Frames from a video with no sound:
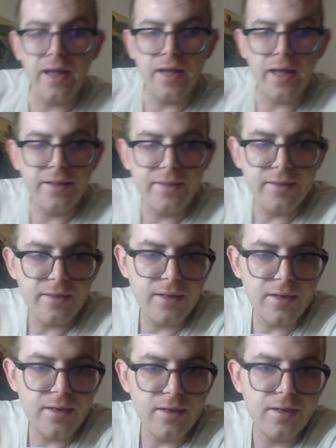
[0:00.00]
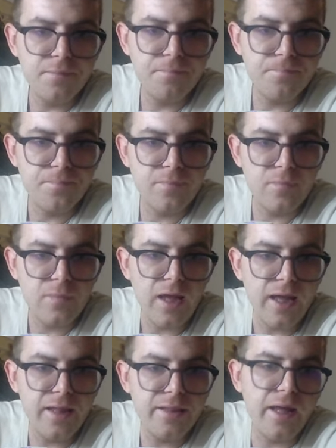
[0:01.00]
and
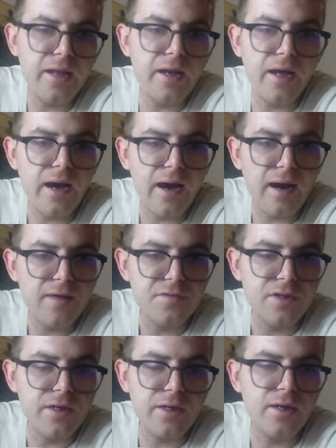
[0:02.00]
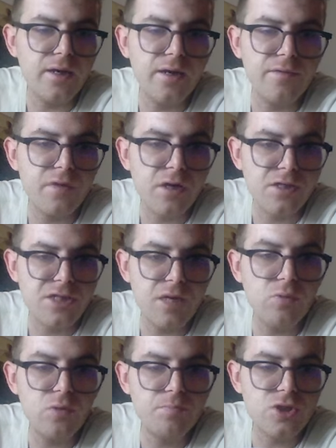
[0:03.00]
then after, for
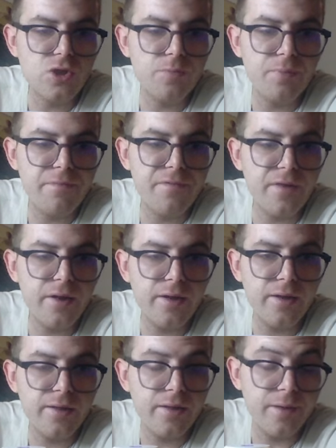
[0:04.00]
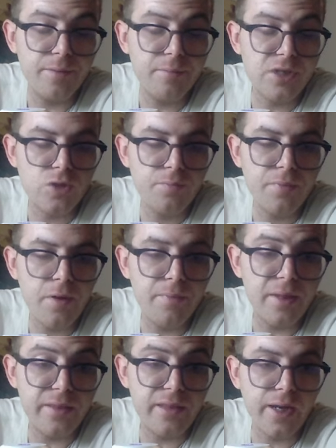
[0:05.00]
example, bishop
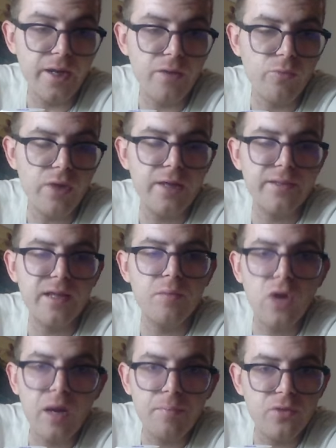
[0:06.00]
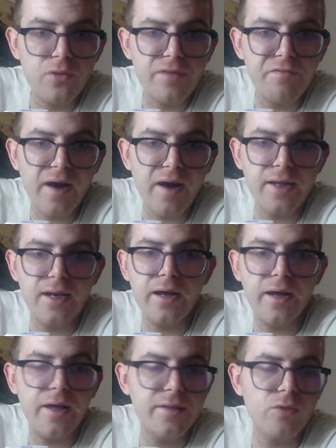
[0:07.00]
b3, we can double up on the file,
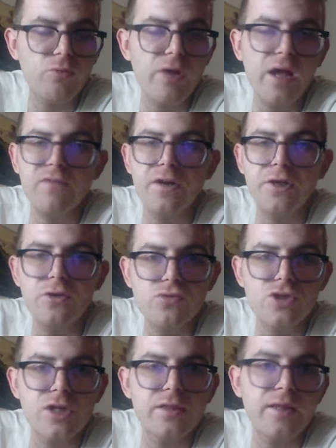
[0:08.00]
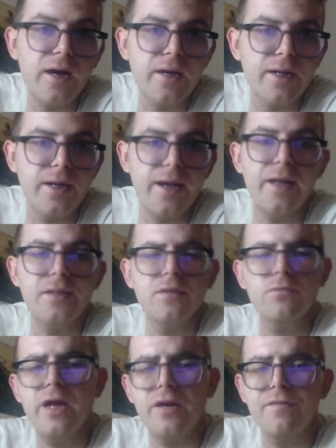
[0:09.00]
and we have a huge attack, and
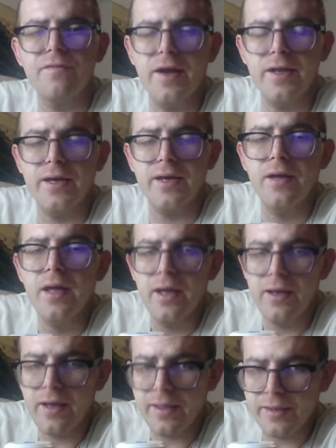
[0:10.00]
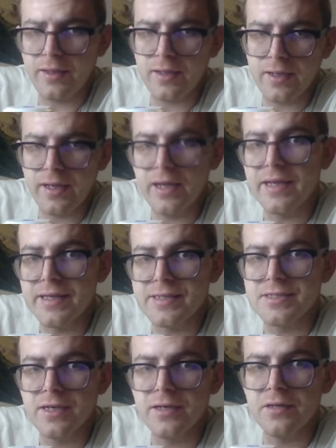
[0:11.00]
we are fine. I think is